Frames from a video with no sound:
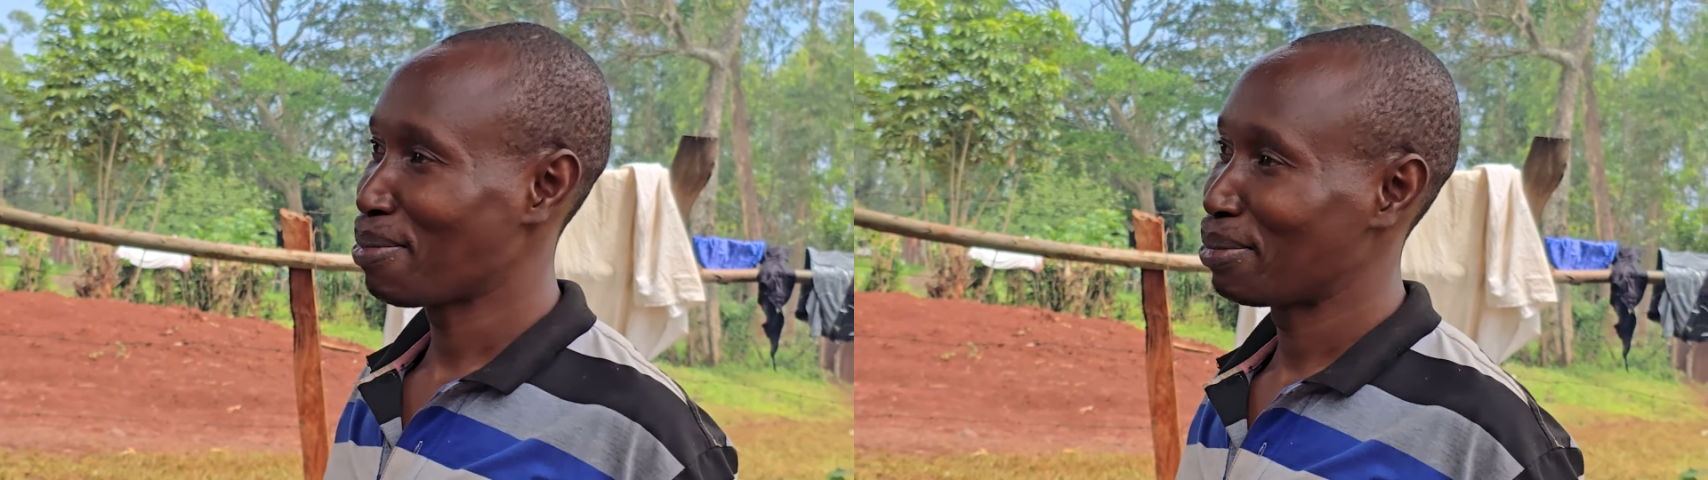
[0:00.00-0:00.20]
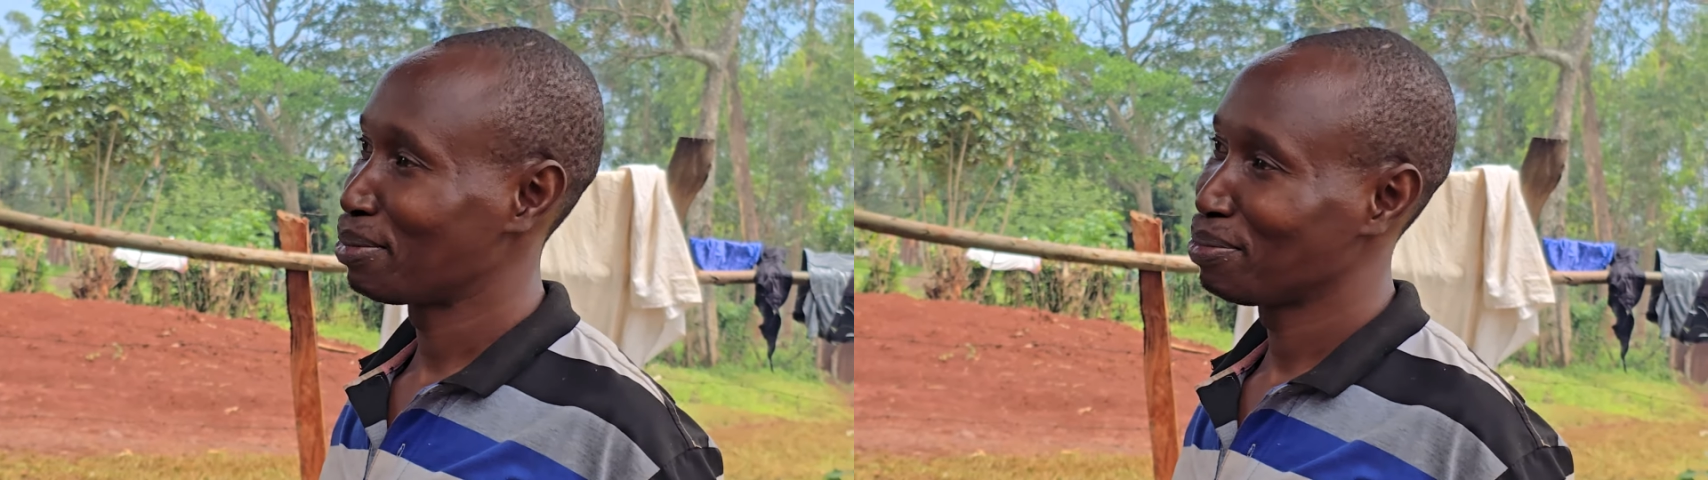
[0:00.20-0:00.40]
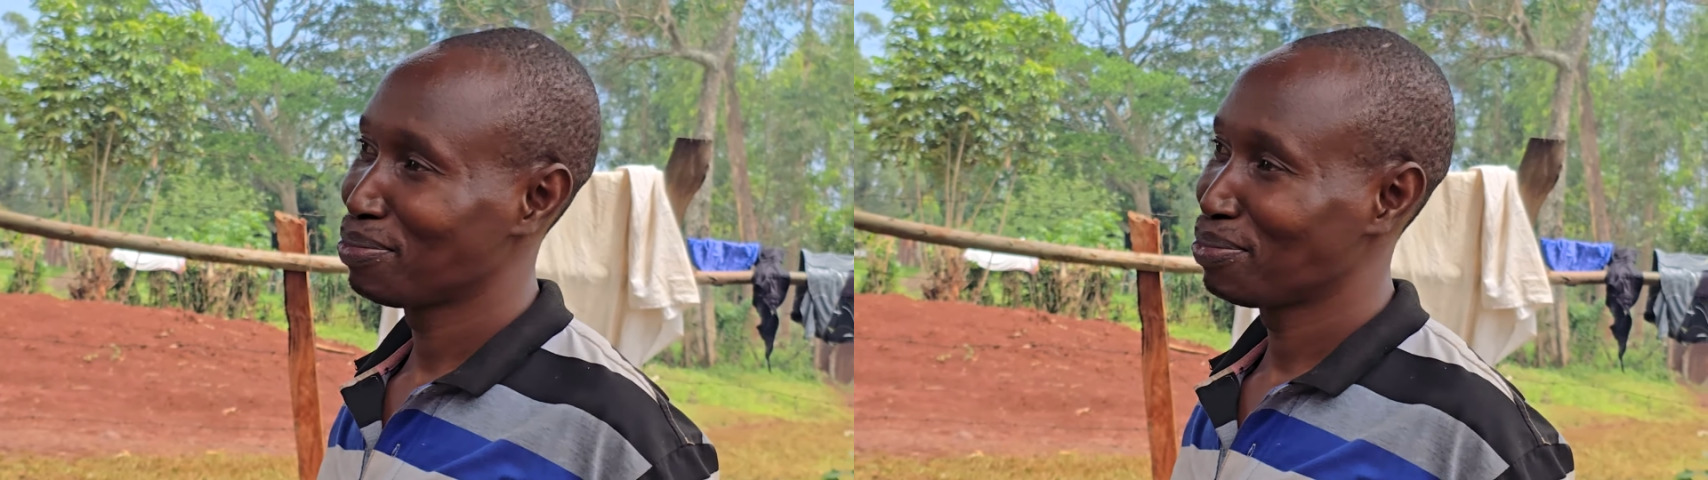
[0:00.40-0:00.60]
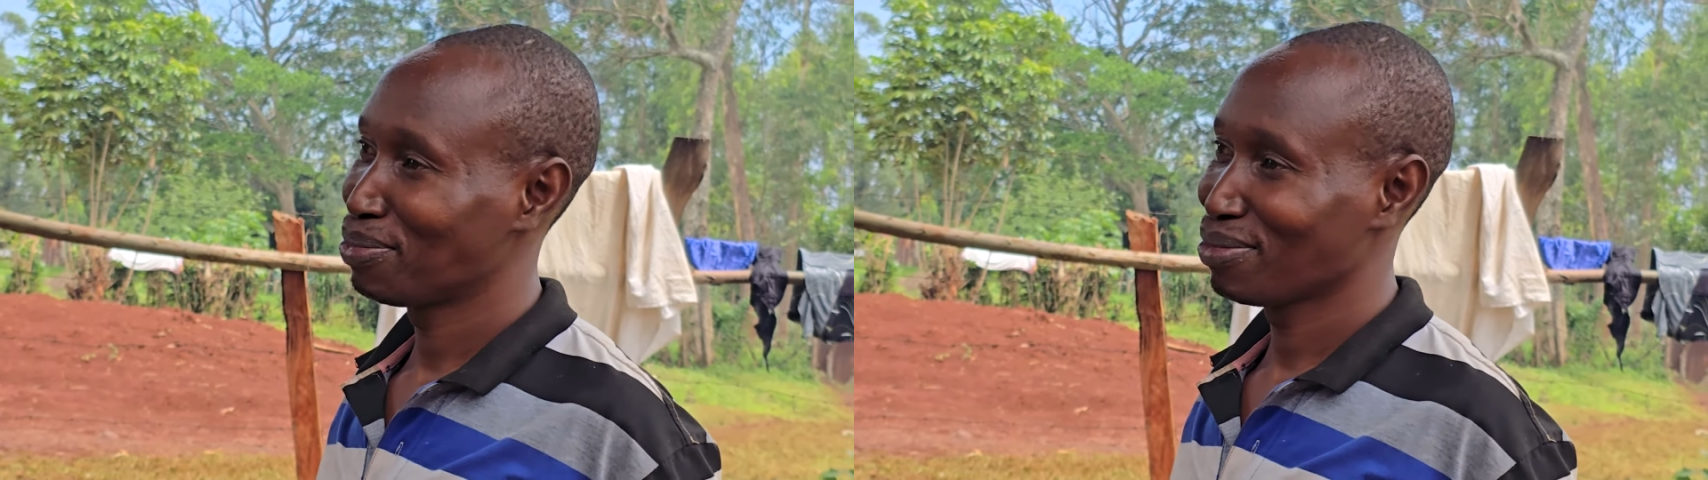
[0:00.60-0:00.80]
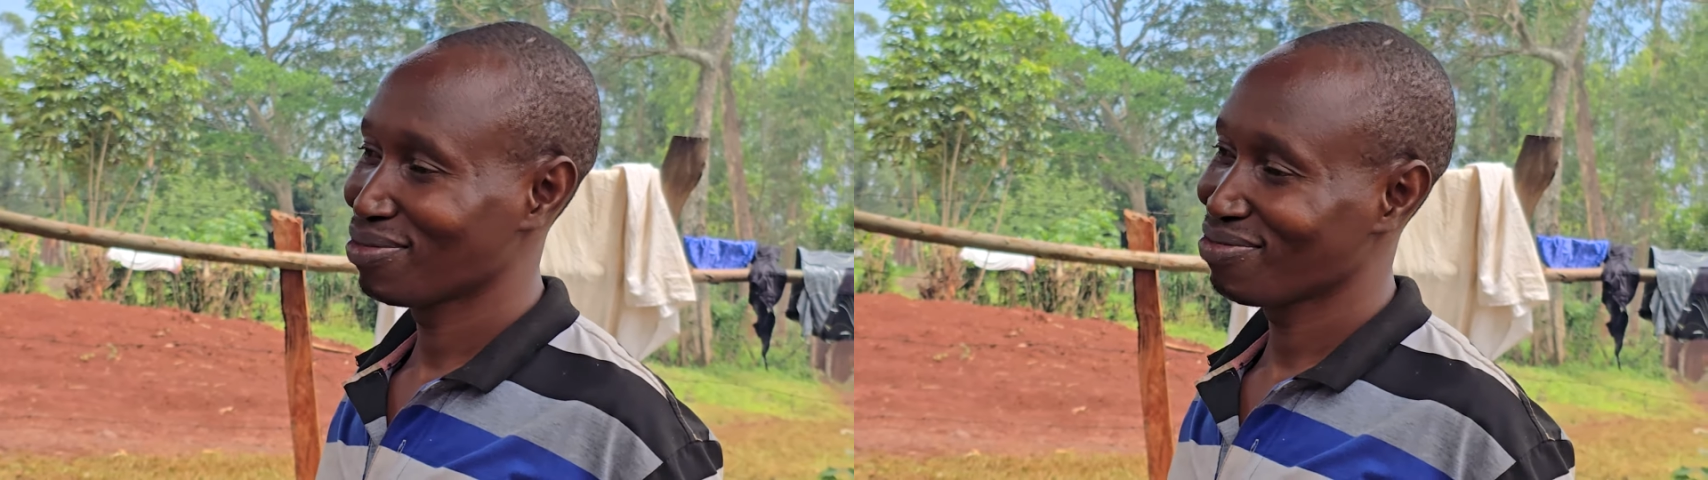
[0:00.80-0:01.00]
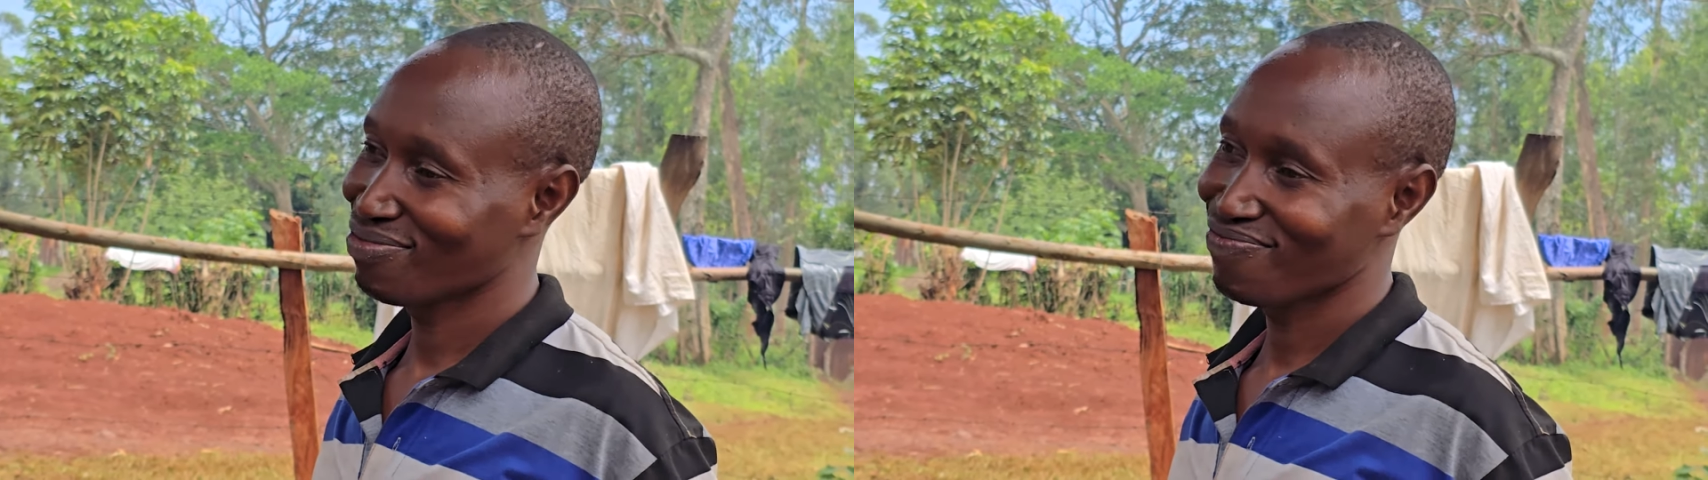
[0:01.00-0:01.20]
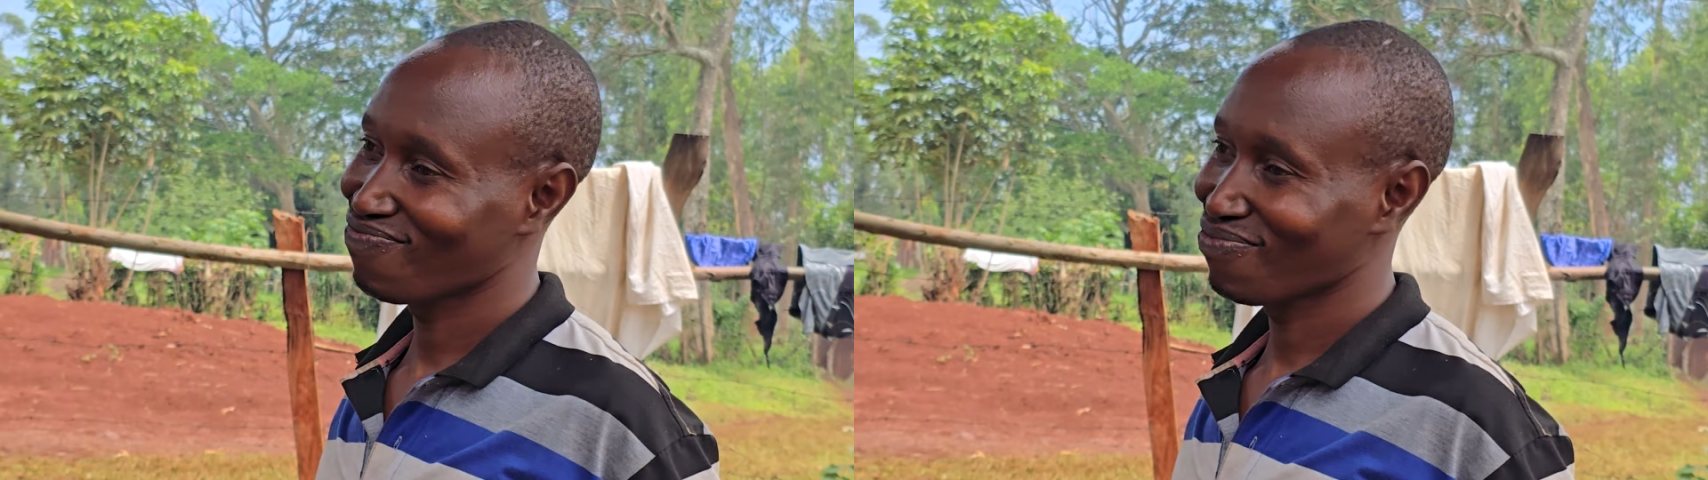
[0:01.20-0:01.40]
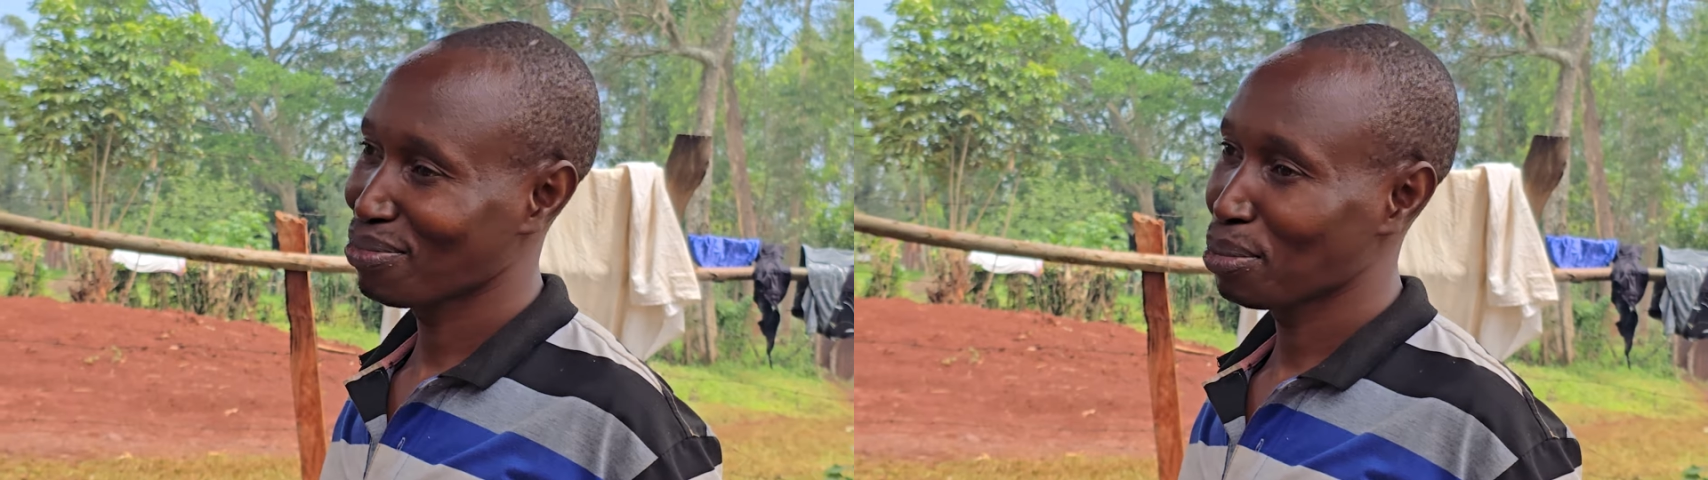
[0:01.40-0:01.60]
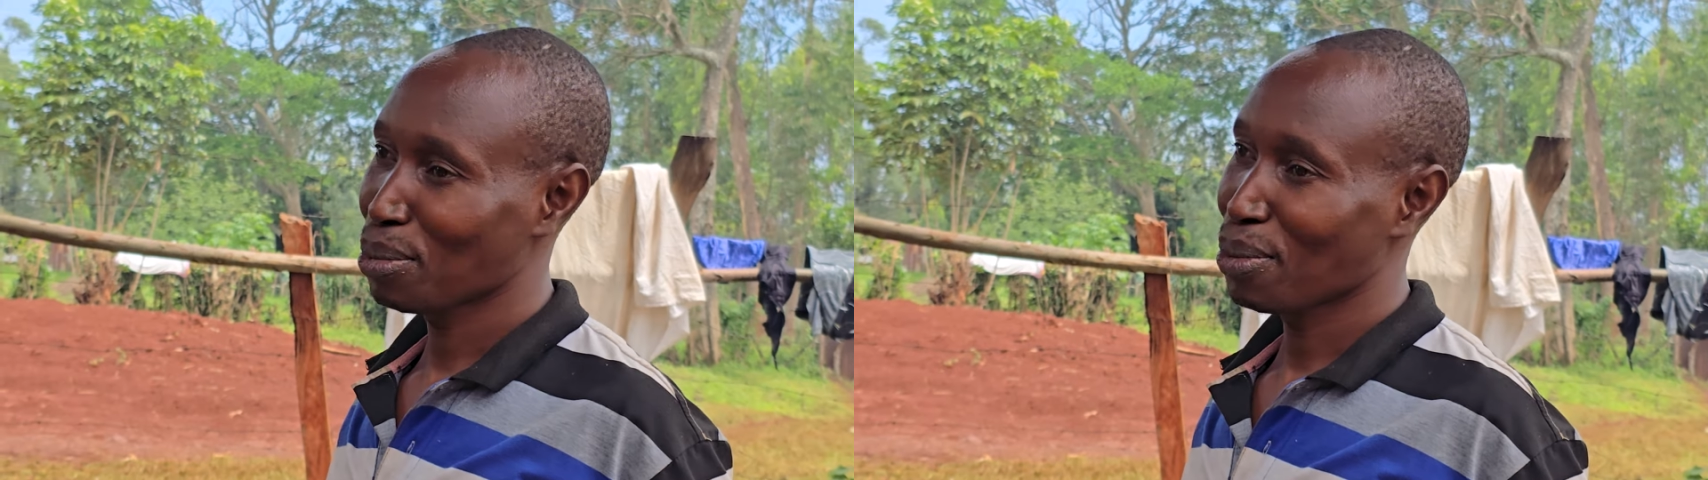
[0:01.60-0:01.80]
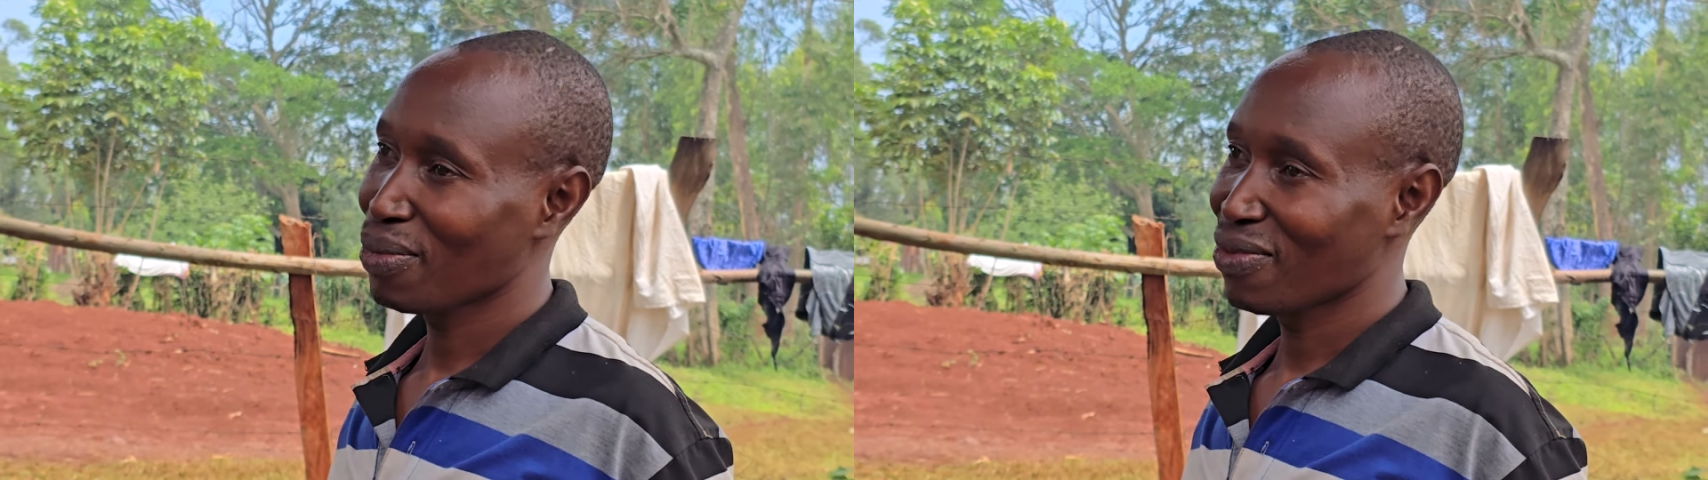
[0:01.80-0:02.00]
Aha.
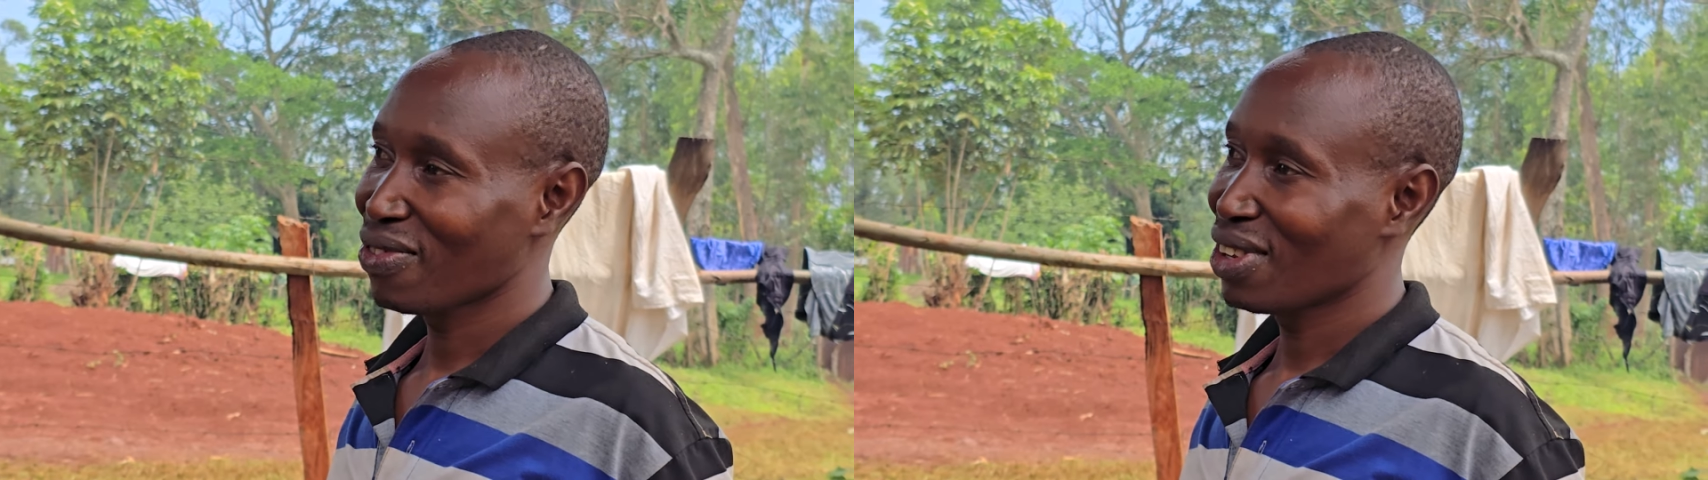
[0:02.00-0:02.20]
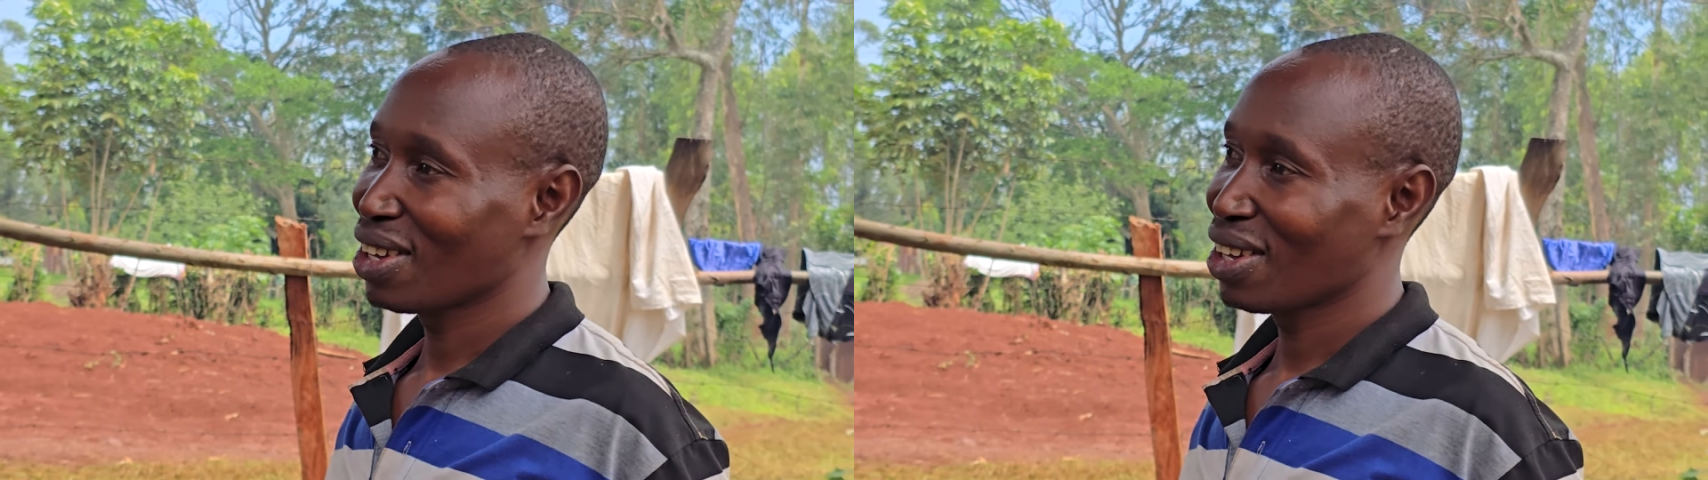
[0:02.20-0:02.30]
Well,